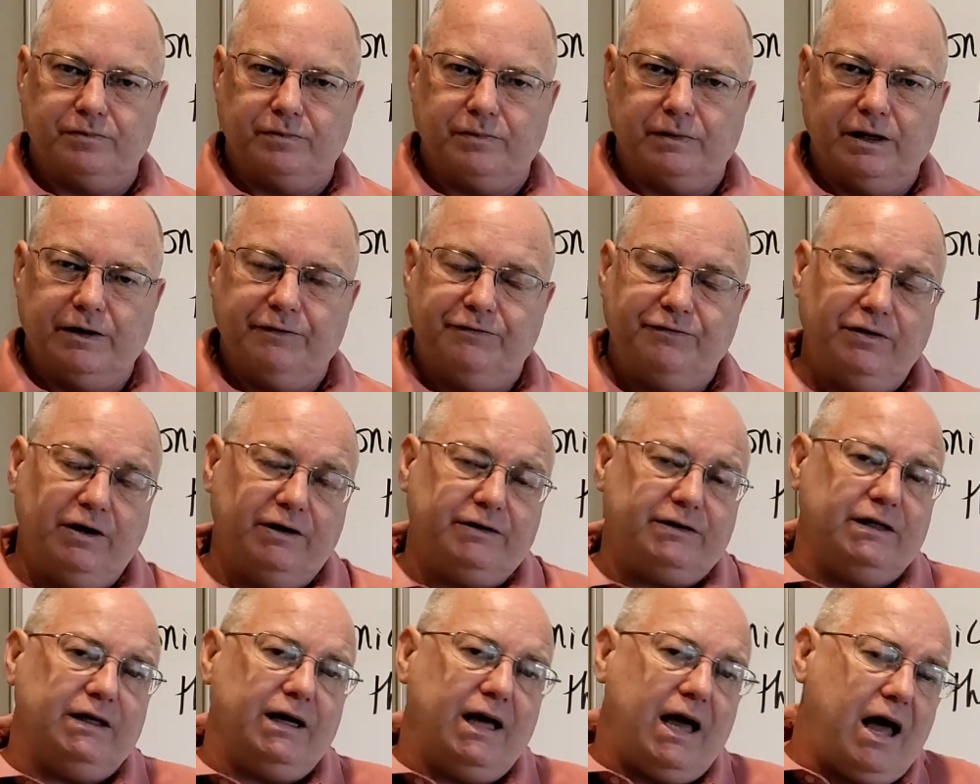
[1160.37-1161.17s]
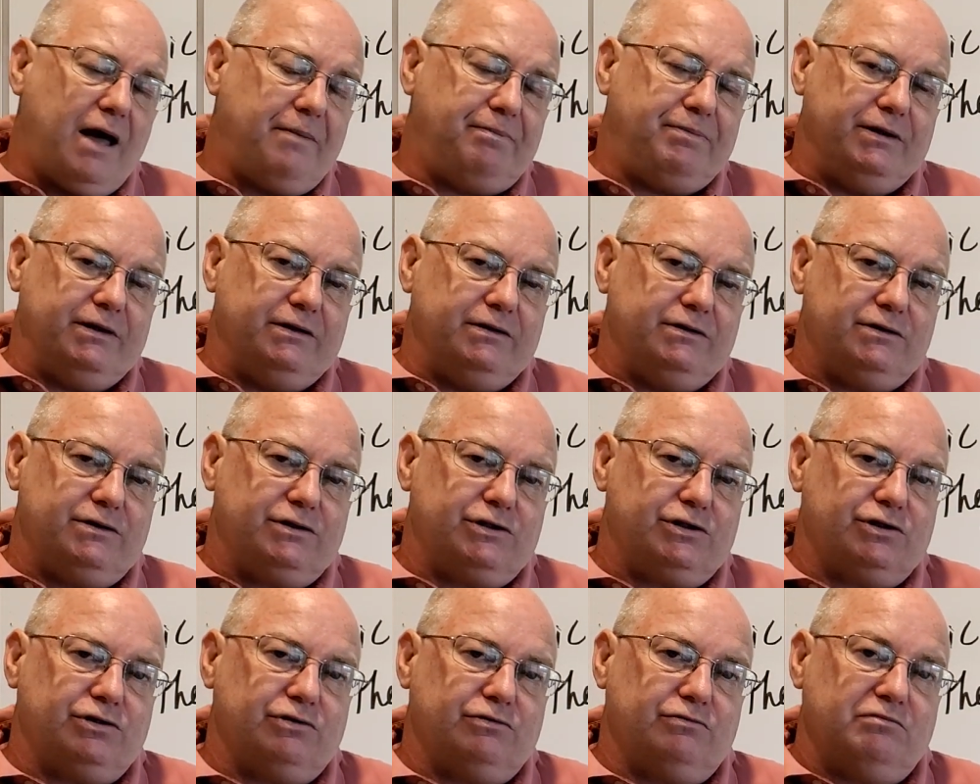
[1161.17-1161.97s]
if nothing
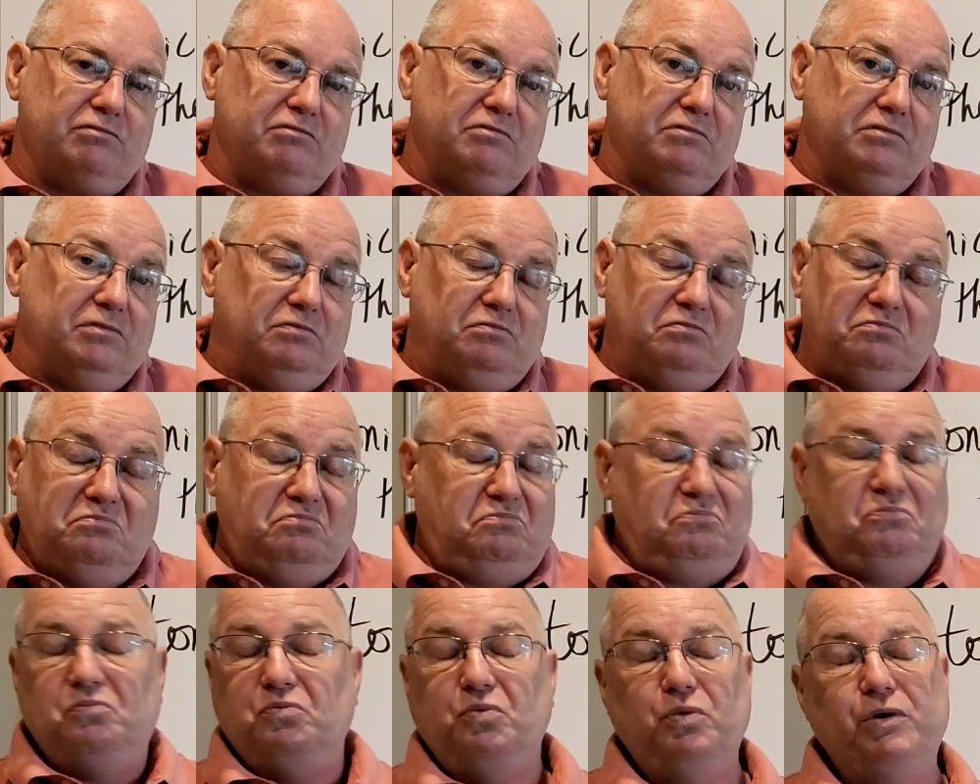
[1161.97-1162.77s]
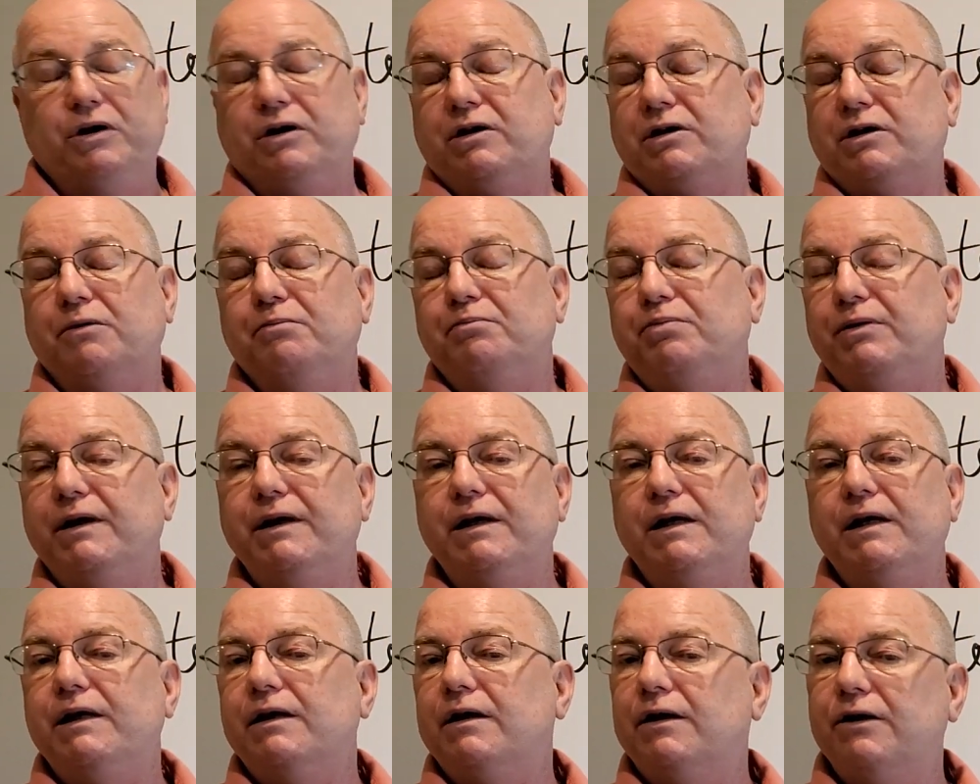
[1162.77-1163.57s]
happens, we're
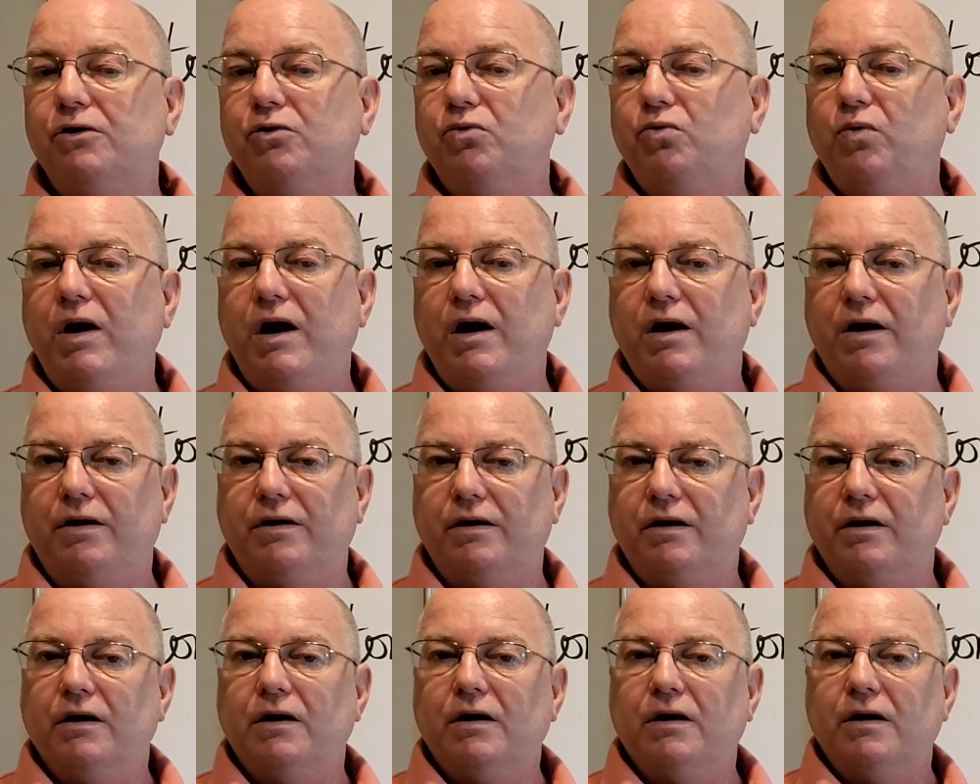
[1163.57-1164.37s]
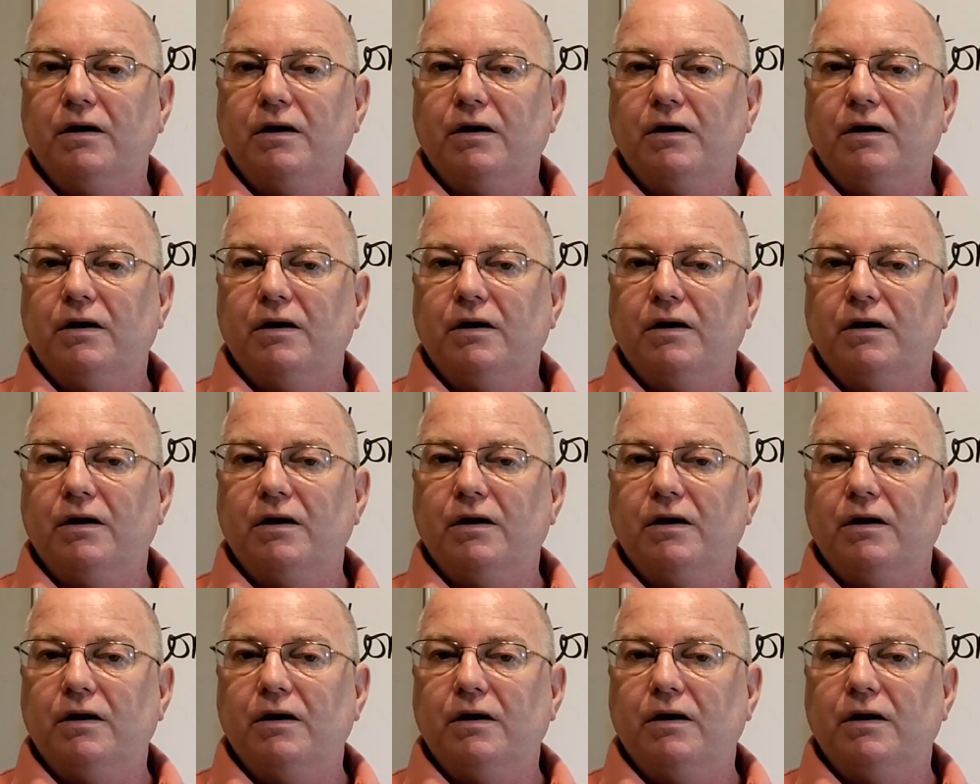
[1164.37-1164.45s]
completely unaware.